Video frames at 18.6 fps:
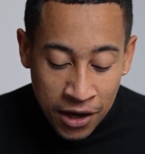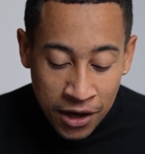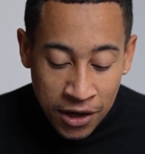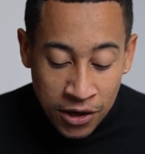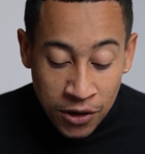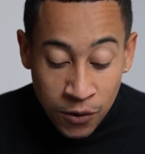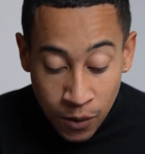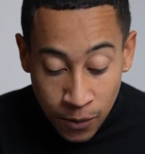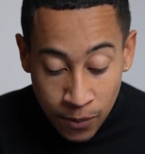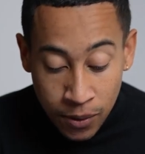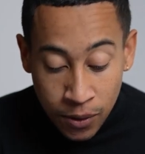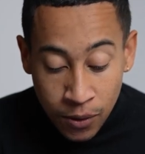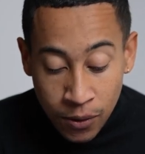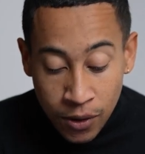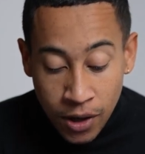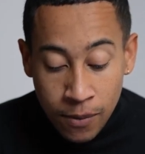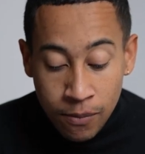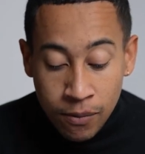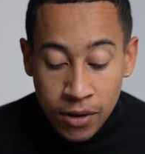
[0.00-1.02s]
you applaud
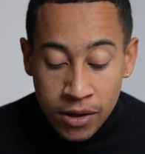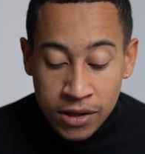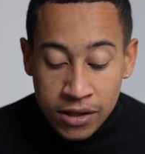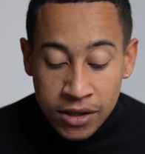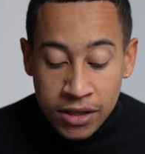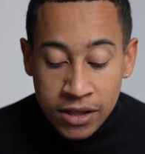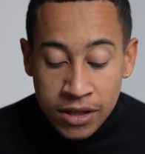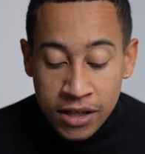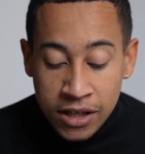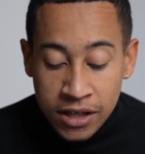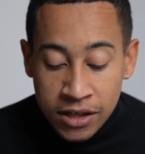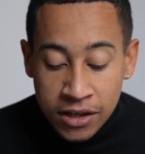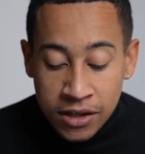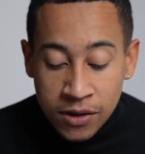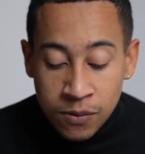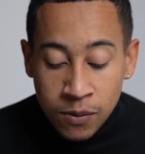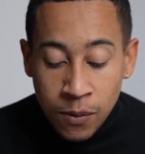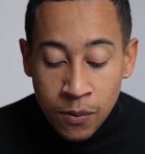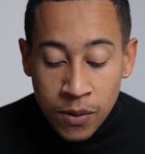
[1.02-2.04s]
our brothers and
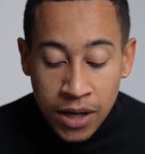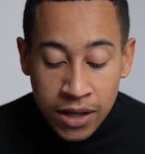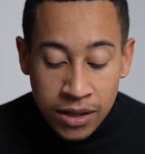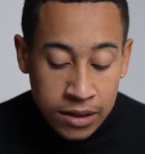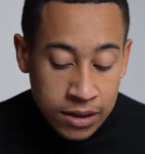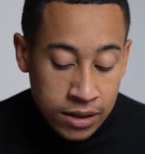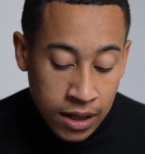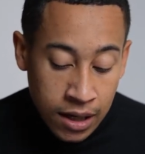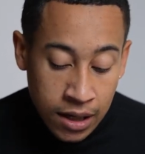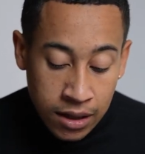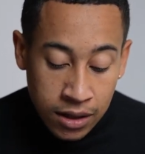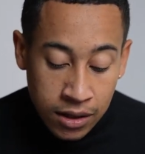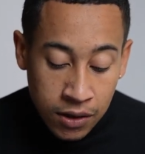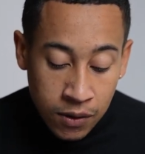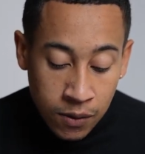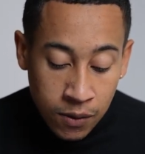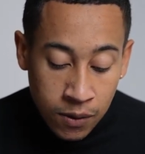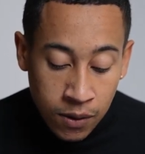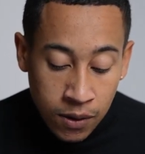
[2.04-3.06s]
sisters when we entertain
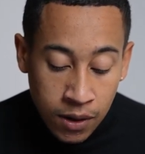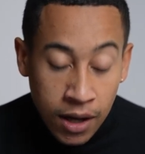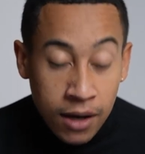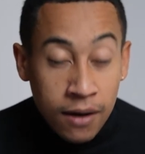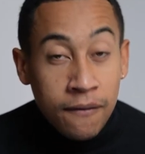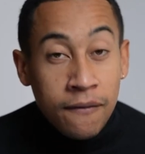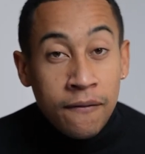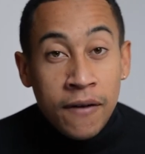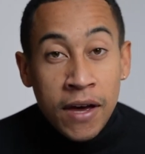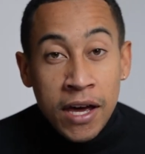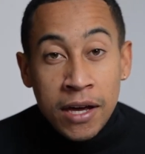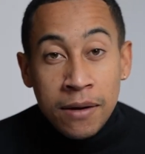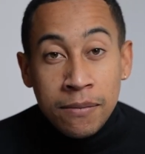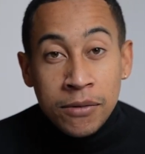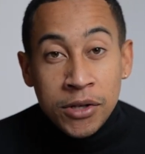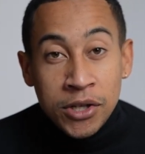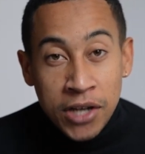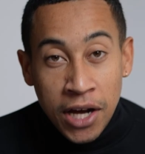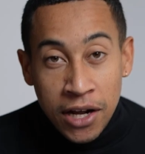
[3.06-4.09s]
you, like fame
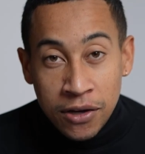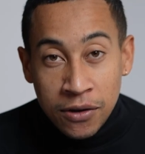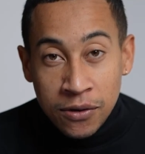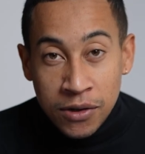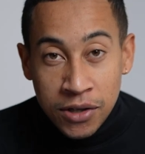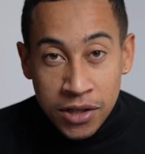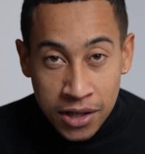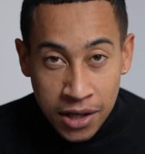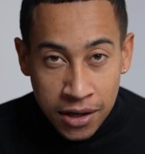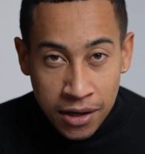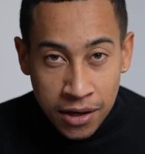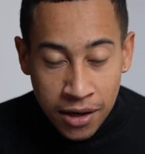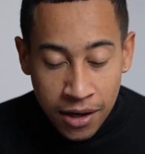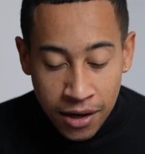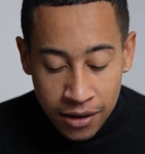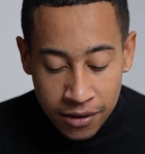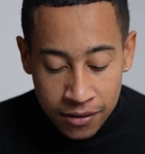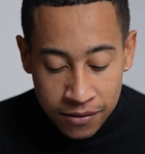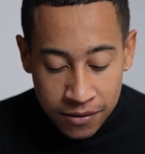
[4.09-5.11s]
shadows skin
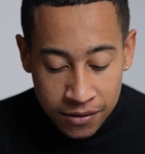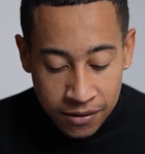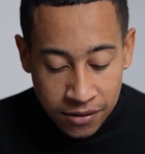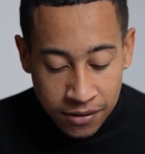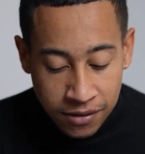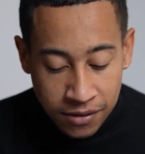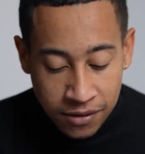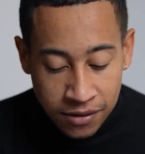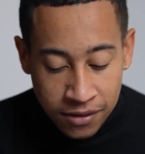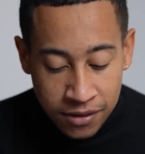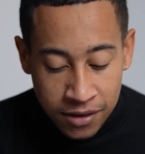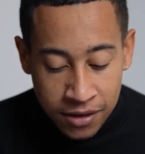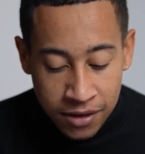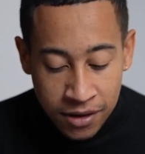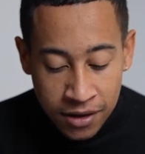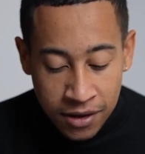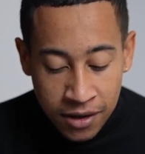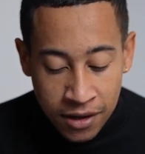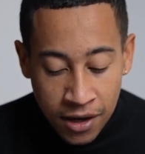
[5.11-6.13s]
colour.
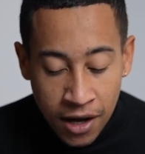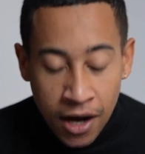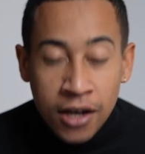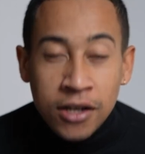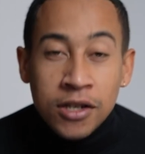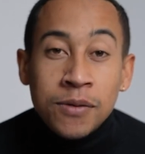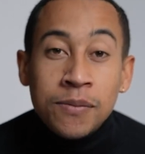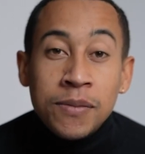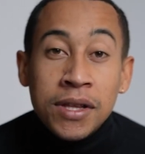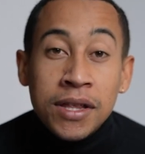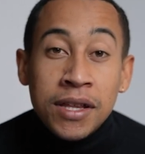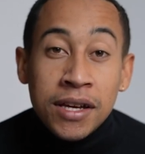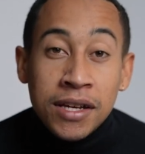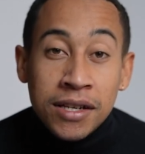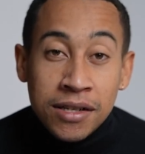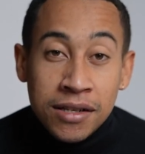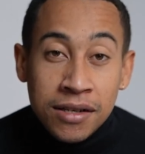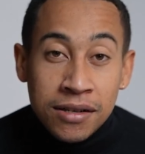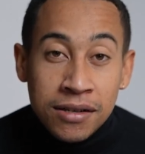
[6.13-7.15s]
Answer me
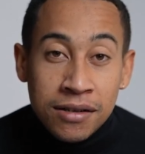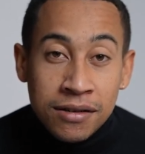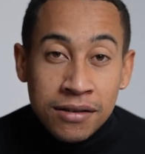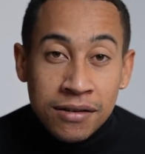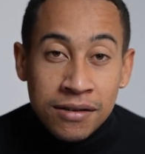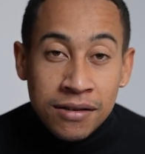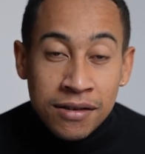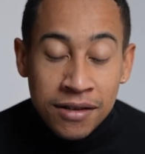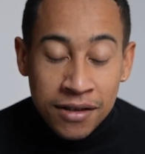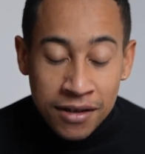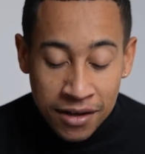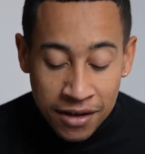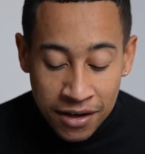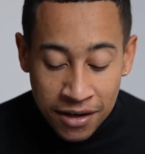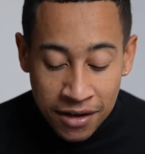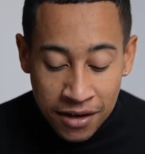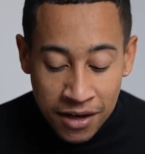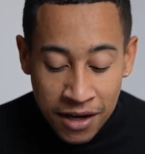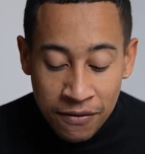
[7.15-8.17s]
this.
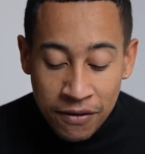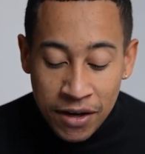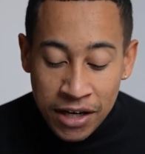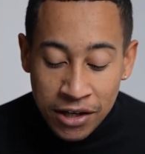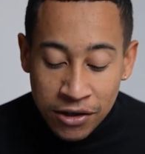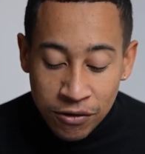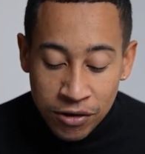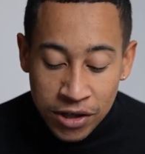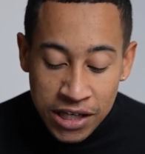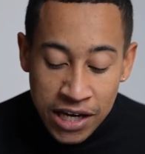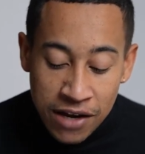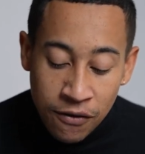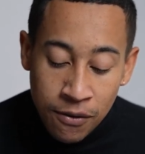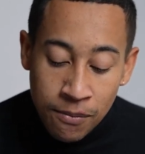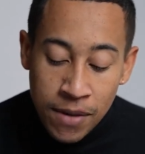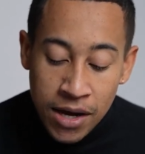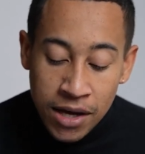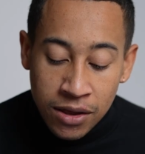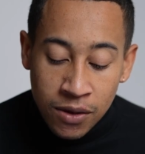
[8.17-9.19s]
If Idris never
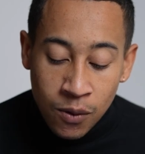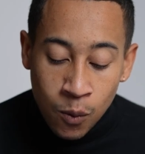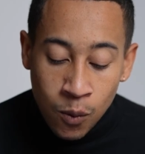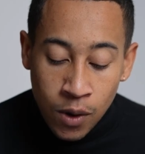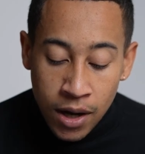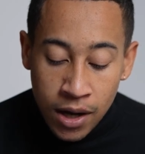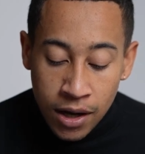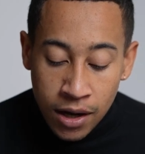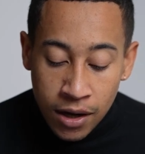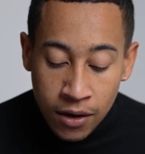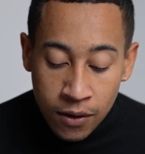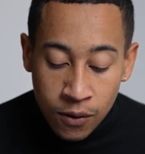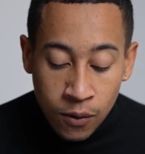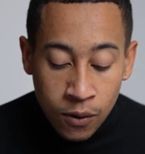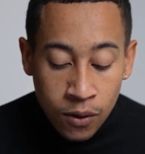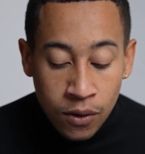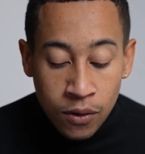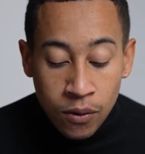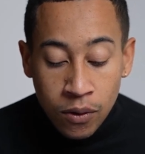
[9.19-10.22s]
made The Wire or
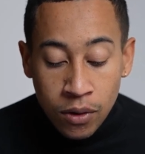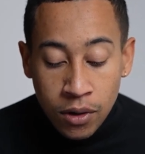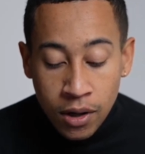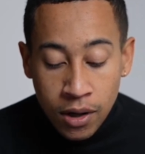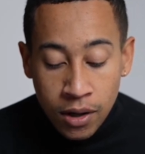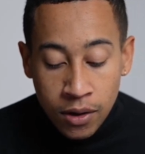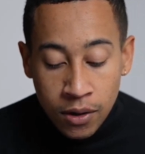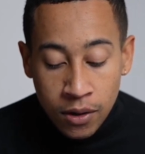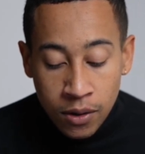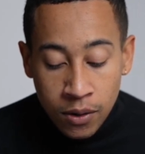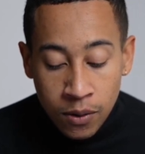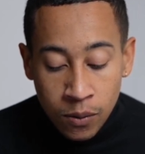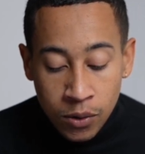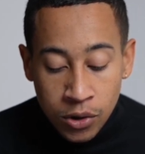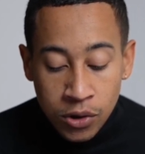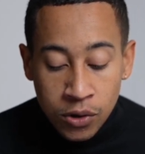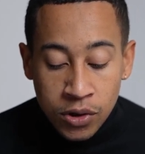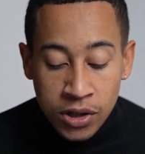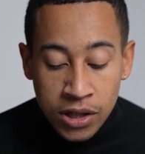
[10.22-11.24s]
Luther, would
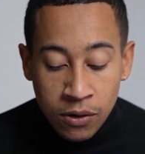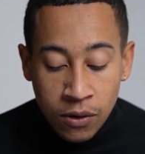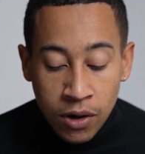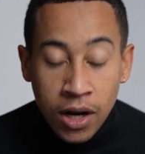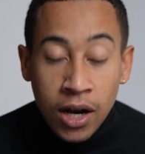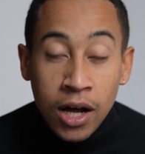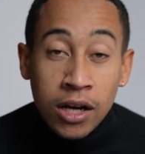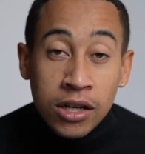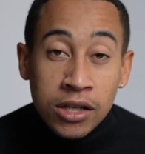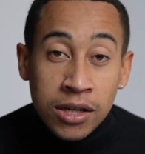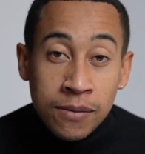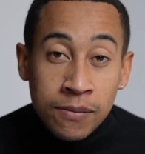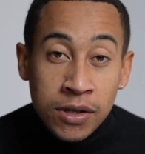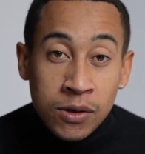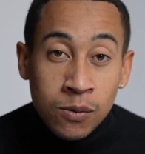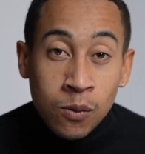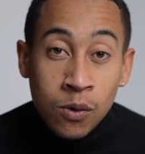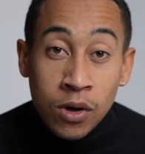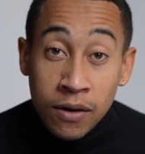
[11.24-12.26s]
you still class him
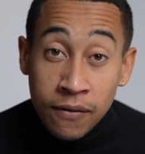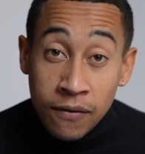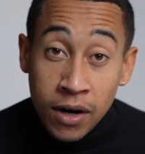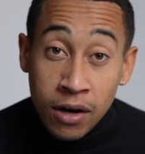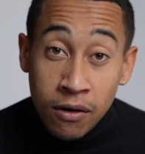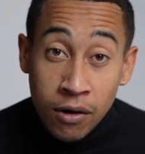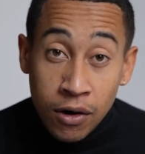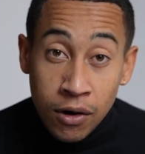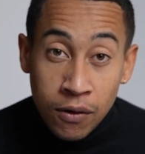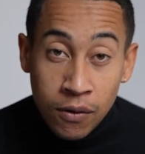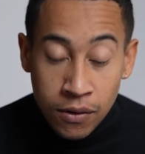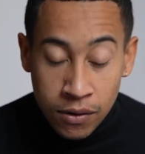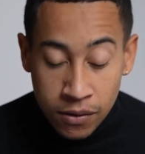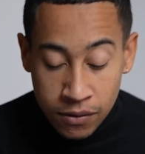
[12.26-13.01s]
as one of our own?